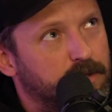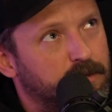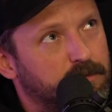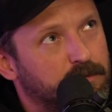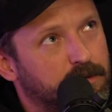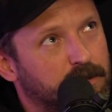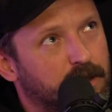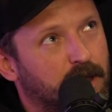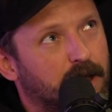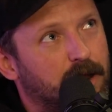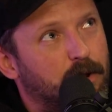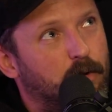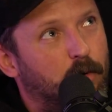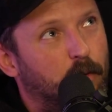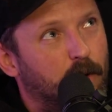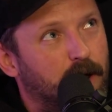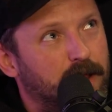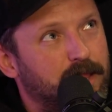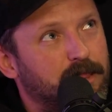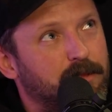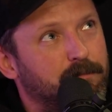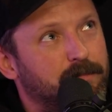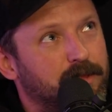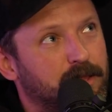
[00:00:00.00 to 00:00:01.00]
Not
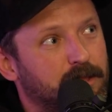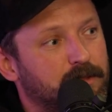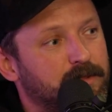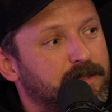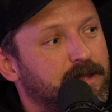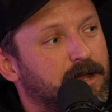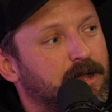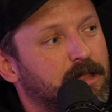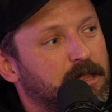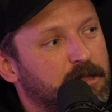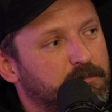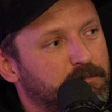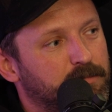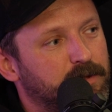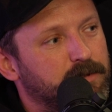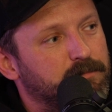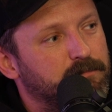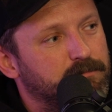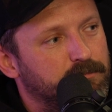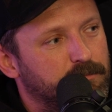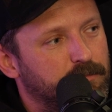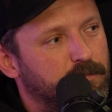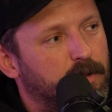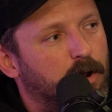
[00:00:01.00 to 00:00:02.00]
quite in the middle of the island,
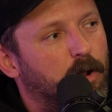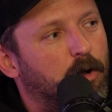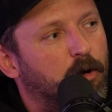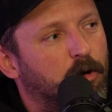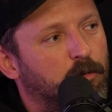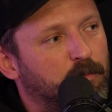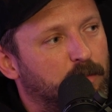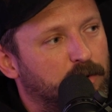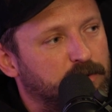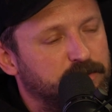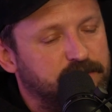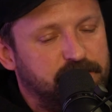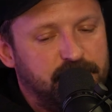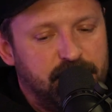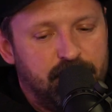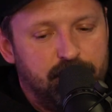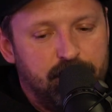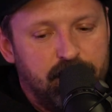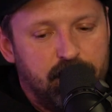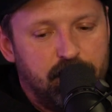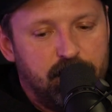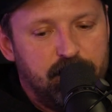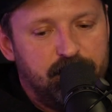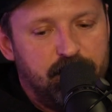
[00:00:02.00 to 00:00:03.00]
but almost in the
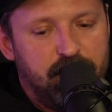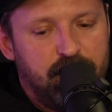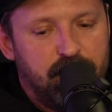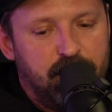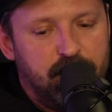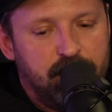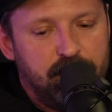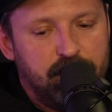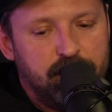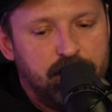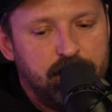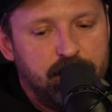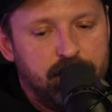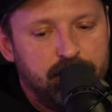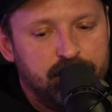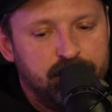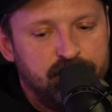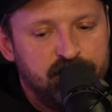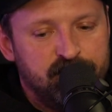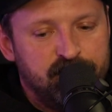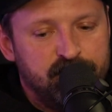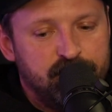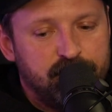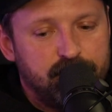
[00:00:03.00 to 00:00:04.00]
middle of the island.
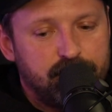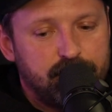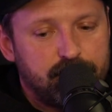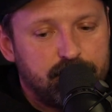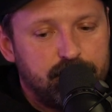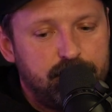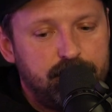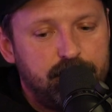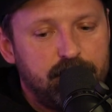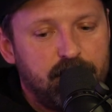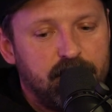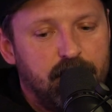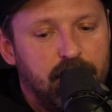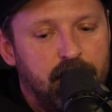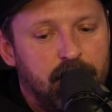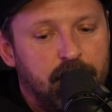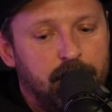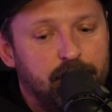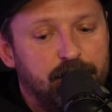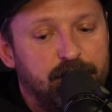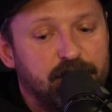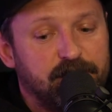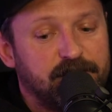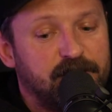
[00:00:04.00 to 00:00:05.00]

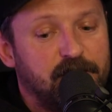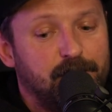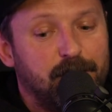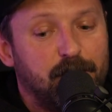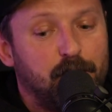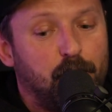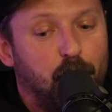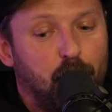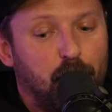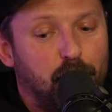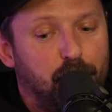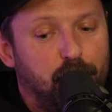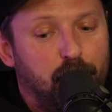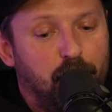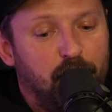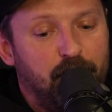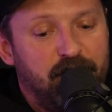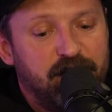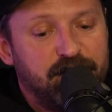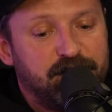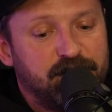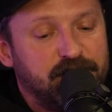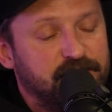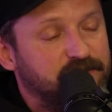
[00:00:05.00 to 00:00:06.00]
There's going to be coral
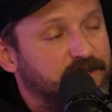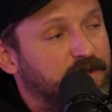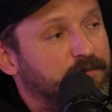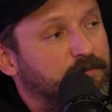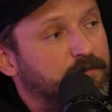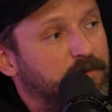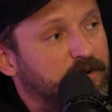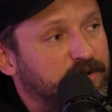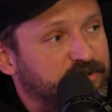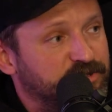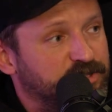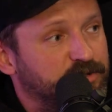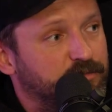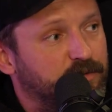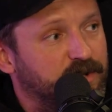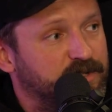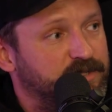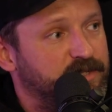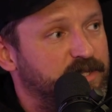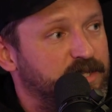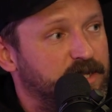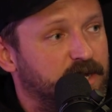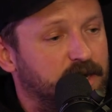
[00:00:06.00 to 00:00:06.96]
formations that fringe the rest of the